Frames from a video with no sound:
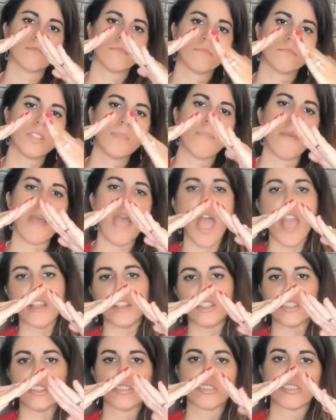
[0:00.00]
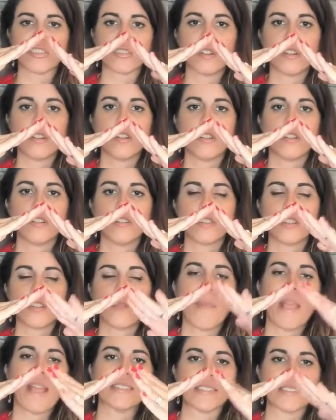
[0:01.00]
depends.
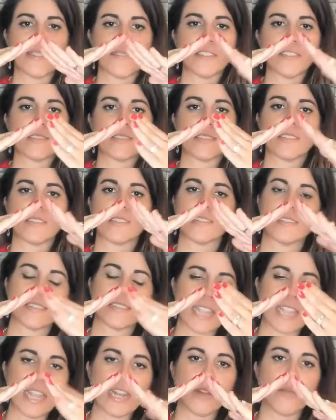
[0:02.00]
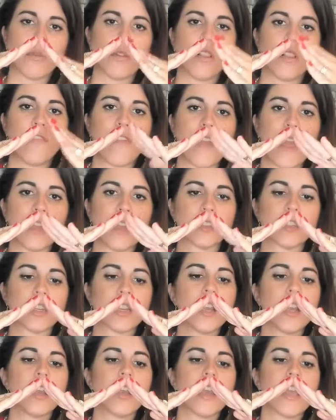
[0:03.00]
Depends if it's a sustainable event,
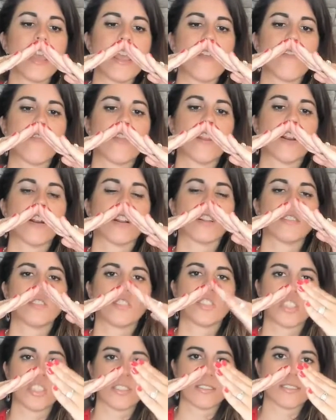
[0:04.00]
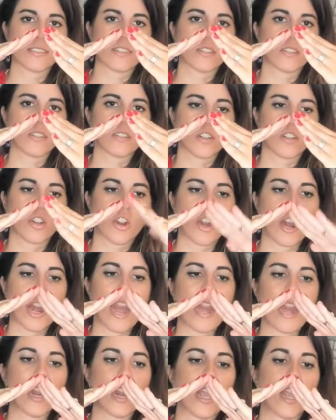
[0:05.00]
if they're just
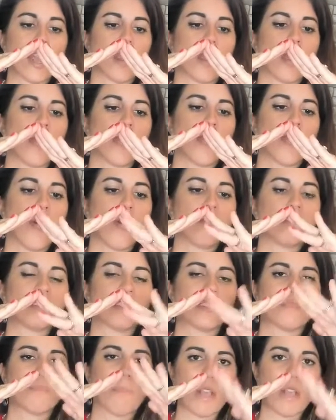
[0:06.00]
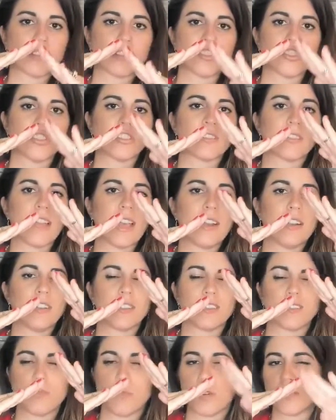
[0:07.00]
creating those sponsors and
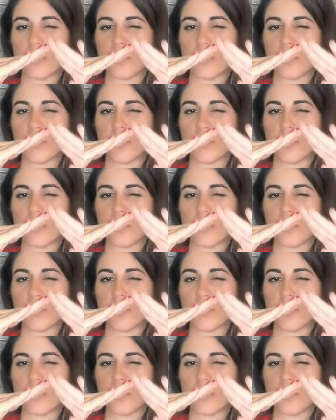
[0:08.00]
it's more